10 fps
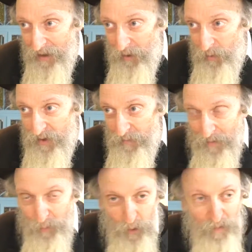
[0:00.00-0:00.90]
In other words, you're
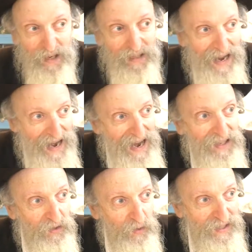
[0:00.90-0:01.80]
not putting me in the
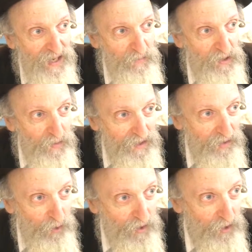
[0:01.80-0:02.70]
hands of these enemies who are
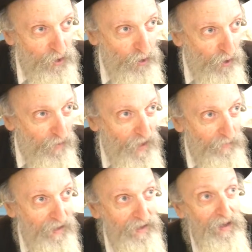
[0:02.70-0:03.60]
talking lashon hara about
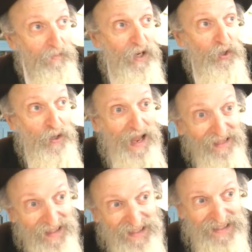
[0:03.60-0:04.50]
me, because you're not
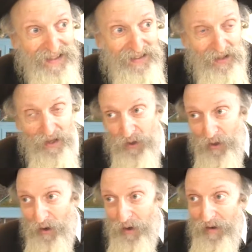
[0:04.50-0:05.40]
listening to the
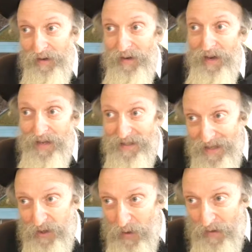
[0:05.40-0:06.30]
lashon hara, and
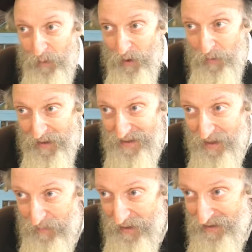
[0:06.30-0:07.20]
instead you're having rachmanis
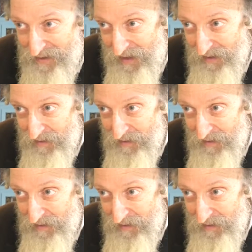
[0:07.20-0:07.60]
on me instead.